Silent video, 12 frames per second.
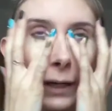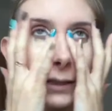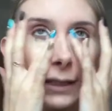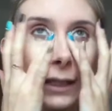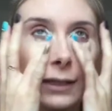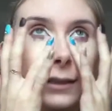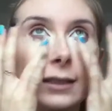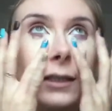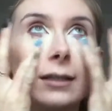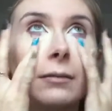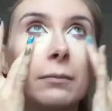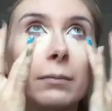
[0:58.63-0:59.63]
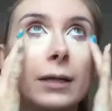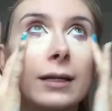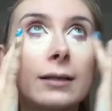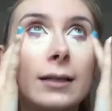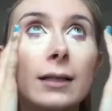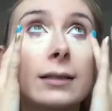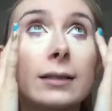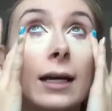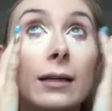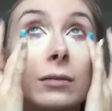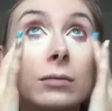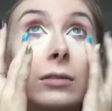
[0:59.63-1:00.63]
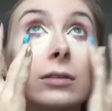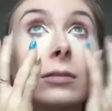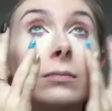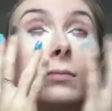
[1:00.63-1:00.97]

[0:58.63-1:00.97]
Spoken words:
patting it in, blending it out,